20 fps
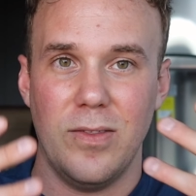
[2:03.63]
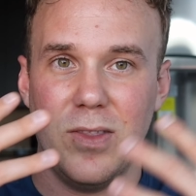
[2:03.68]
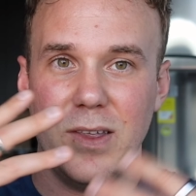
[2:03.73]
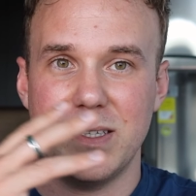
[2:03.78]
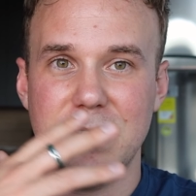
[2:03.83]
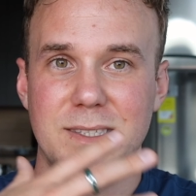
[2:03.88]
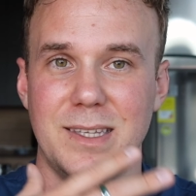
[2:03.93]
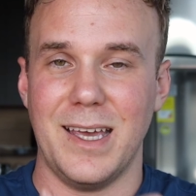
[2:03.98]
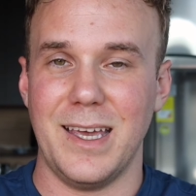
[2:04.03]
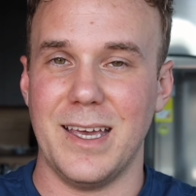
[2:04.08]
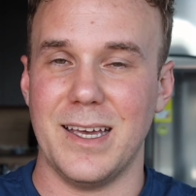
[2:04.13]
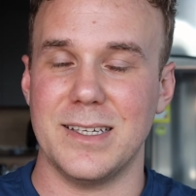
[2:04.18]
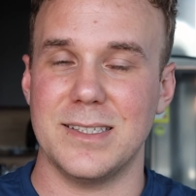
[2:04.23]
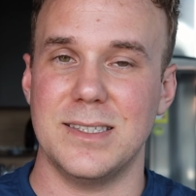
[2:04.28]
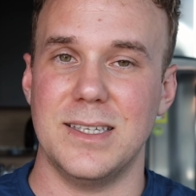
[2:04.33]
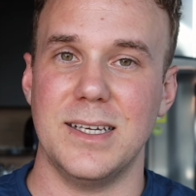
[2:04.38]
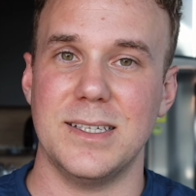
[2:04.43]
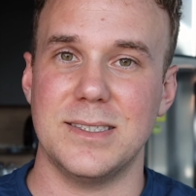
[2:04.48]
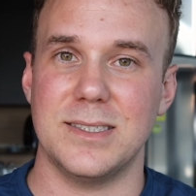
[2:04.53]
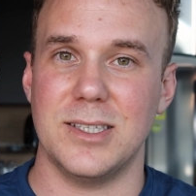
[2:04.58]
this thing
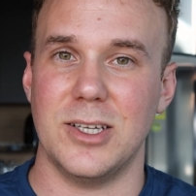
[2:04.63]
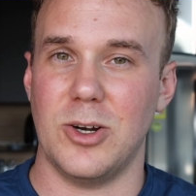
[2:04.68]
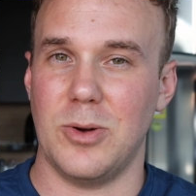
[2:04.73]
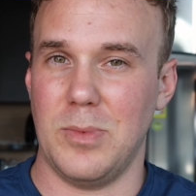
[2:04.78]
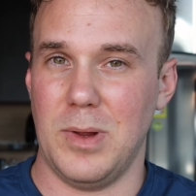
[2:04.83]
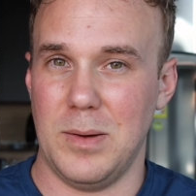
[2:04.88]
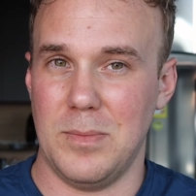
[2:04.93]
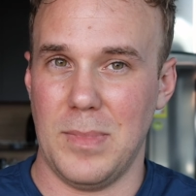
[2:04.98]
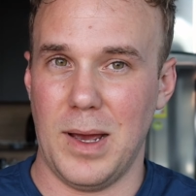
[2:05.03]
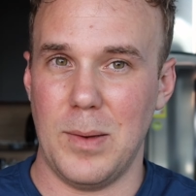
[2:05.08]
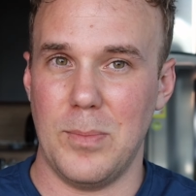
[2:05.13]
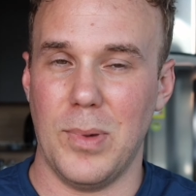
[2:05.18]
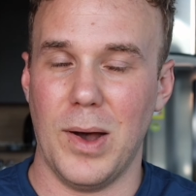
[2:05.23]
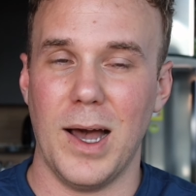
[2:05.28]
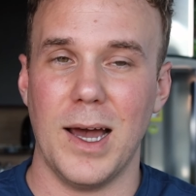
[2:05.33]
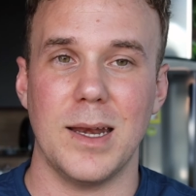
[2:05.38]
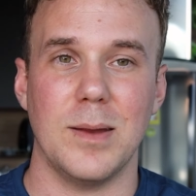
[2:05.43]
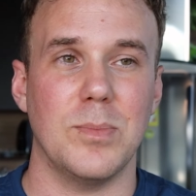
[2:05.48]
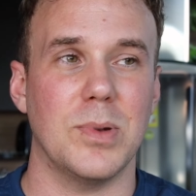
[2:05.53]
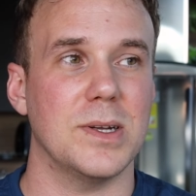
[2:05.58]
exists in my
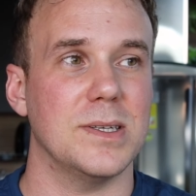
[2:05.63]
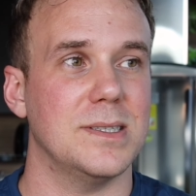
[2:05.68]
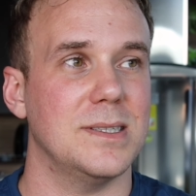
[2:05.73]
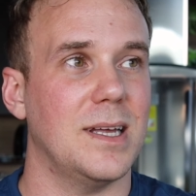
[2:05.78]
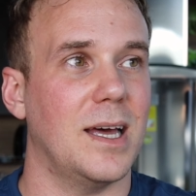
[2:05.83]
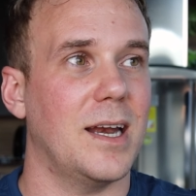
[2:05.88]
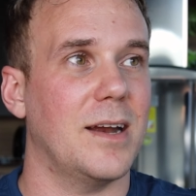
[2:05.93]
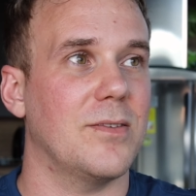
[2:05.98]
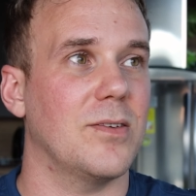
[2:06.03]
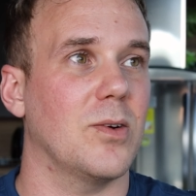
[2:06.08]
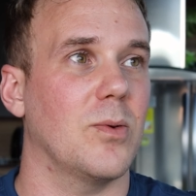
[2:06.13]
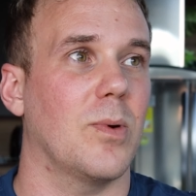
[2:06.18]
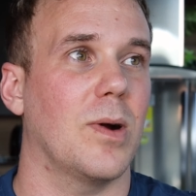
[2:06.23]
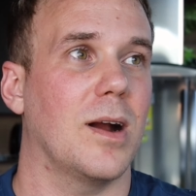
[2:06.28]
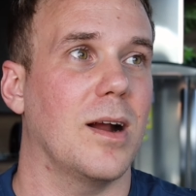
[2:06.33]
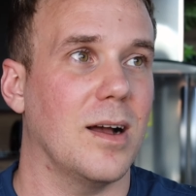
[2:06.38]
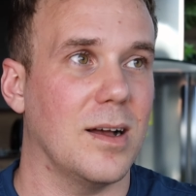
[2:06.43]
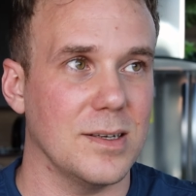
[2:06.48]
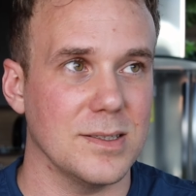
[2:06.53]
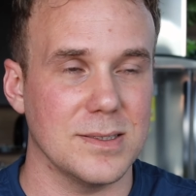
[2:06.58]
body, but it's not everywhere
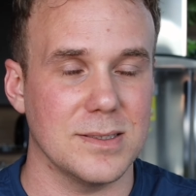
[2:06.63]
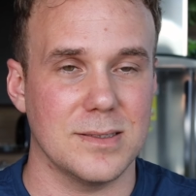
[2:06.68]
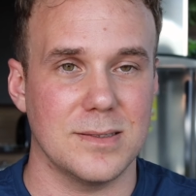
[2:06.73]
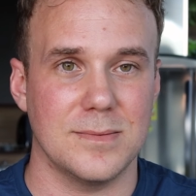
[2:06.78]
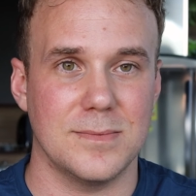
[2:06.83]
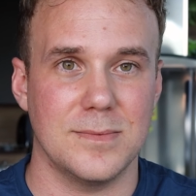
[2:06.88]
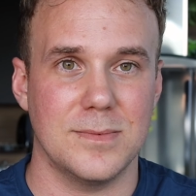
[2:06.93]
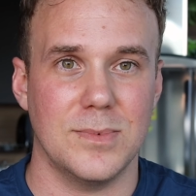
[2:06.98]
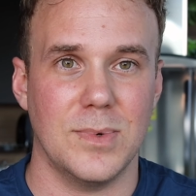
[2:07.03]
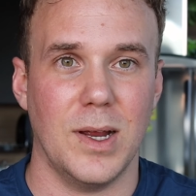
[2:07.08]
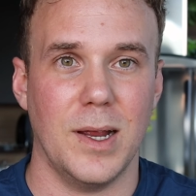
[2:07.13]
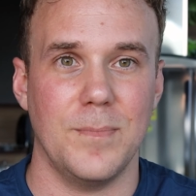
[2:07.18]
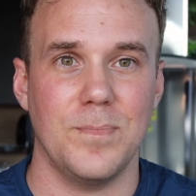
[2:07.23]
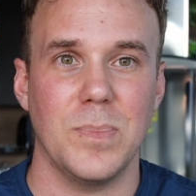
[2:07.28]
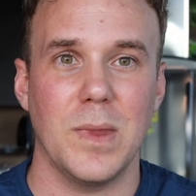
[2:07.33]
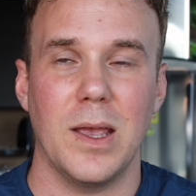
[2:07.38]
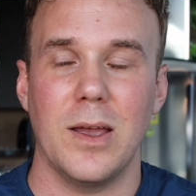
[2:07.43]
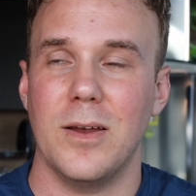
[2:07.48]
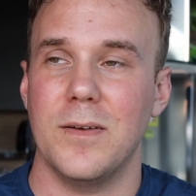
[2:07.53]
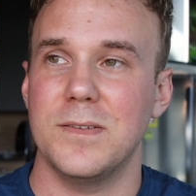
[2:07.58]
else, right?
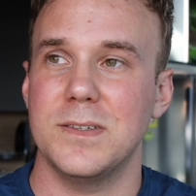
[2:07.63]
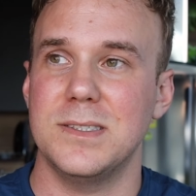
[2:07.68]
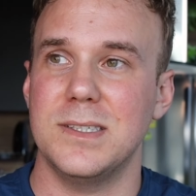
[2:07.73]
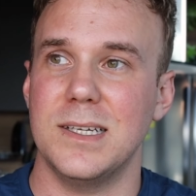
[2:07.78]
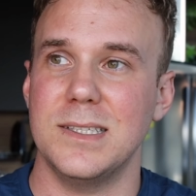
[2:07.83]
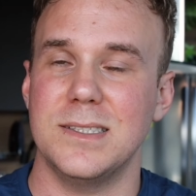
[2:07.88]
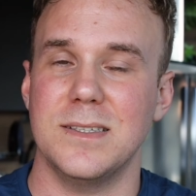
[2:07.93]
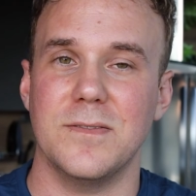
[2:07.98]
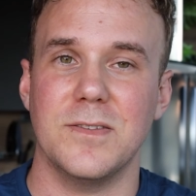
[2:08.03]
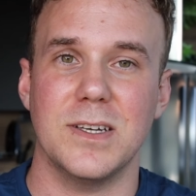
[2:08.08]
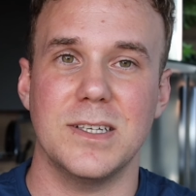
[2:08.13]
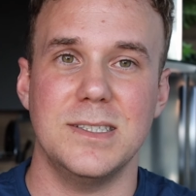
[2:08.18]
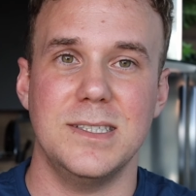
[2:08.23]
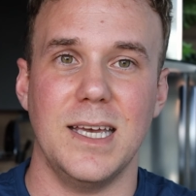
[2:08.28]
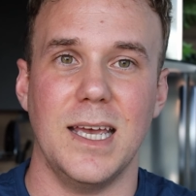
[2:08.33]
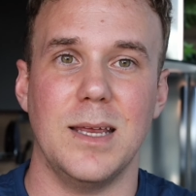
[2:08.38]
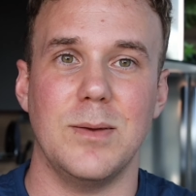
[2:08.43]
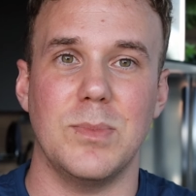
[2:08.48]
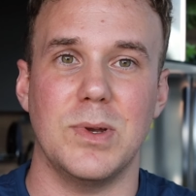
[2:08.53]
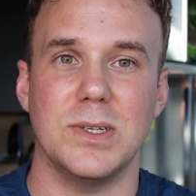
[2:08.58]
The sense of
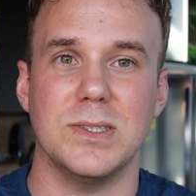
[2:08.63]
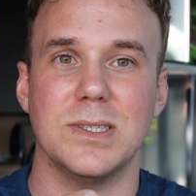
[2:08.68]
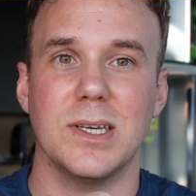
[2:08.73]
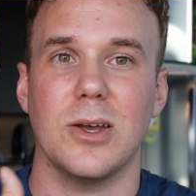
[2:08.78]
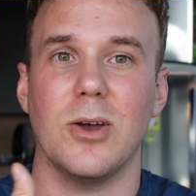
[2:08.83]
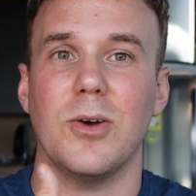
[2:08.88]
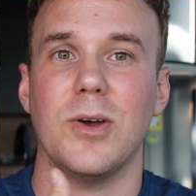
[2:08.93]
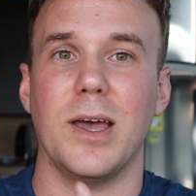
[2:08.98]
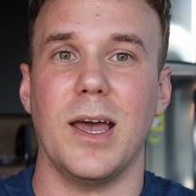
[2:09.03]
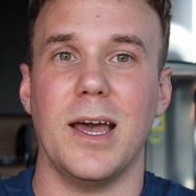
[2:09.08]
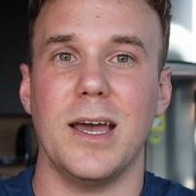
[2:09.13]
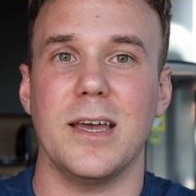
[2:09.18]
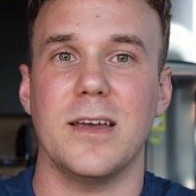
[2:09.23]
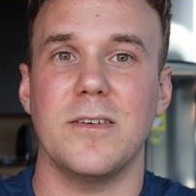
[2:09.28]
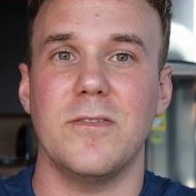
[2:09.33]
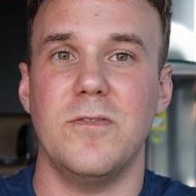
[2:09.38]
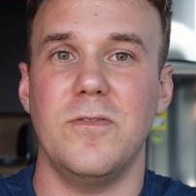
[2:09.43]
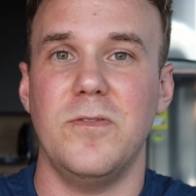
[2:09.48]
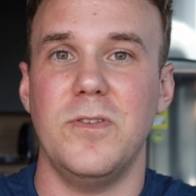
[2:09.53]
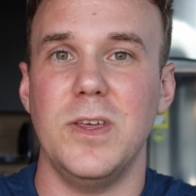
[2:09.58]
containment. It's like, okay, I
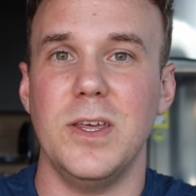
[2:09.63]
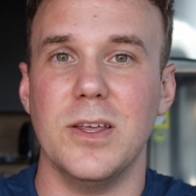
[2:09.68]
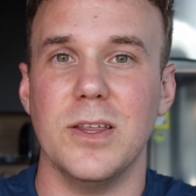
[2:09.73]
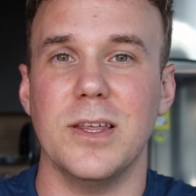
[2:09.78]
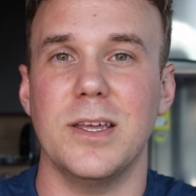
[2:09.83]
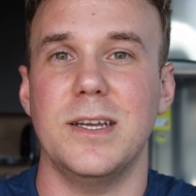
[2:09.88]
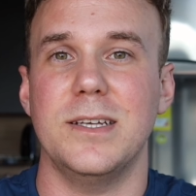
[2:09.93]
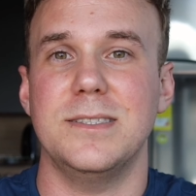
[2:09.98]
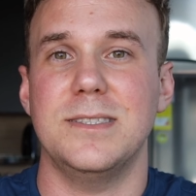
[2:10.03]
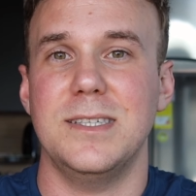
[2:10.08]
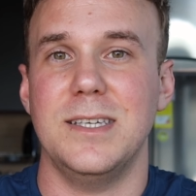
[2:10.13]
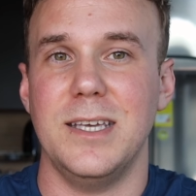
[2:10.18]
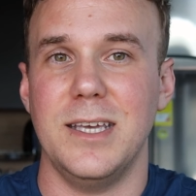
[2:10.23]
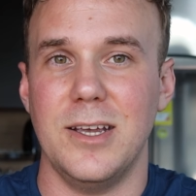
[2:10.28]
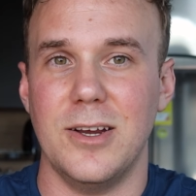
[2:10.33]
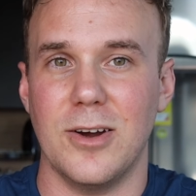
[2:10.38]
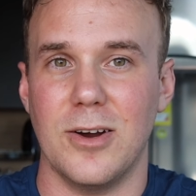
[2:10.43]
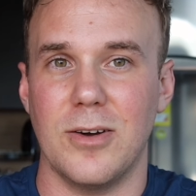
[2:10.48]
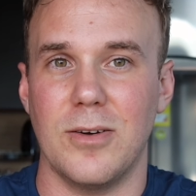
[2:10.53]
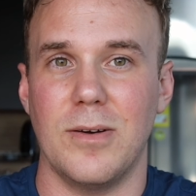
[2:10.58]
can feel it, it's
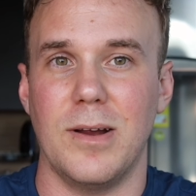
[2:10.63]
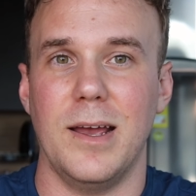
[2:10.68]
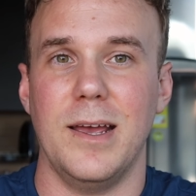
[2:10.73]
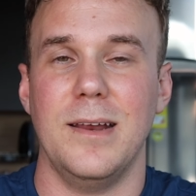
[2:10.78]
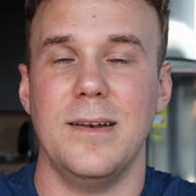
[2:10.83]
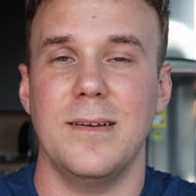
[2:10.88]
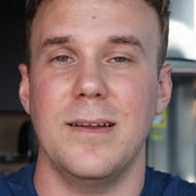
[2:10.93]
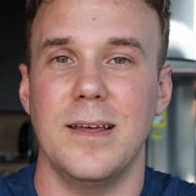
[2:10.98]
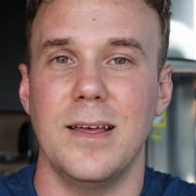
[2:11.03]
here, right?